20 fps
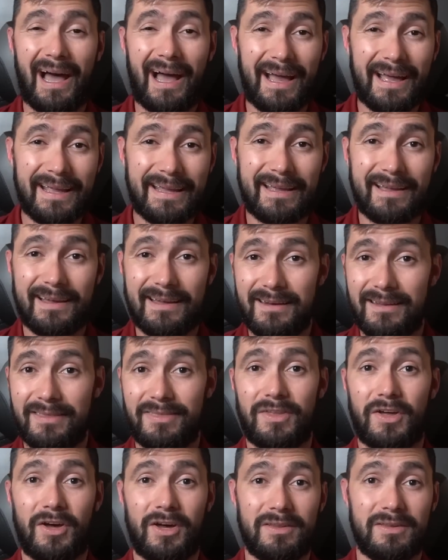I kind of
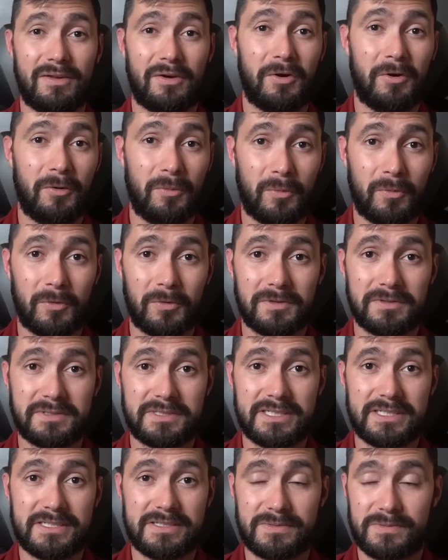thought that home
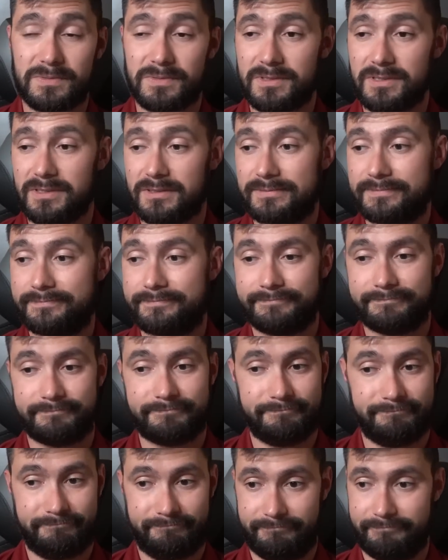warranties were
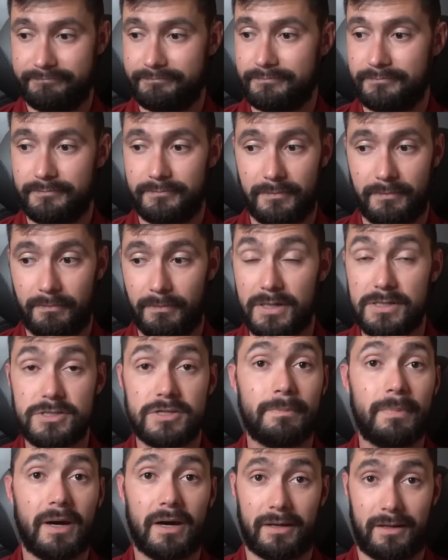bunch
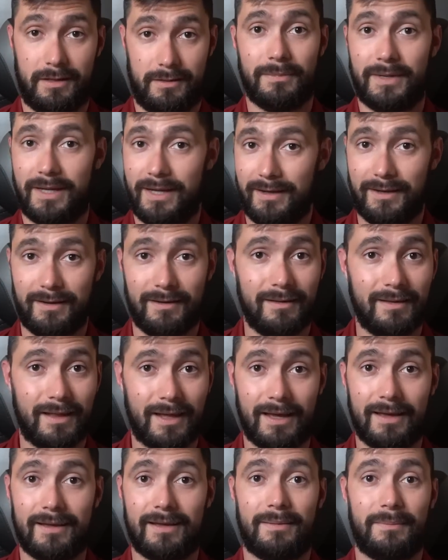of pucky. I'm not gonna
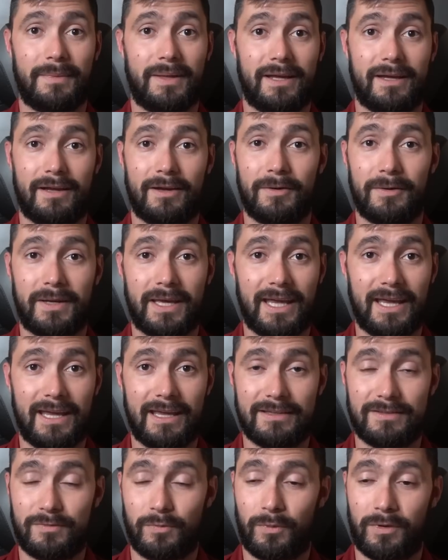lie. I'm like,
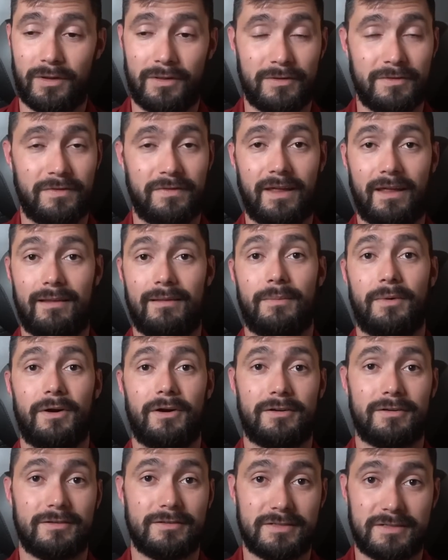okay, it's one of those
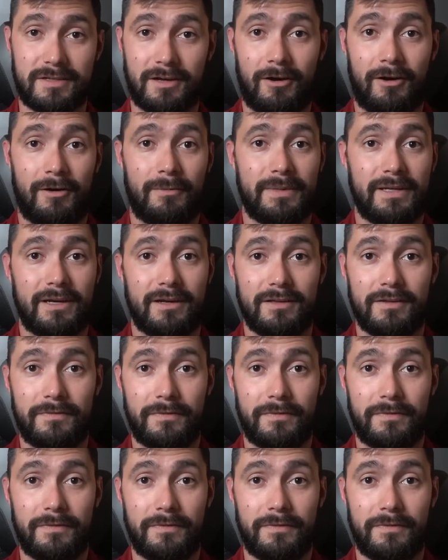telemarketers calling me on the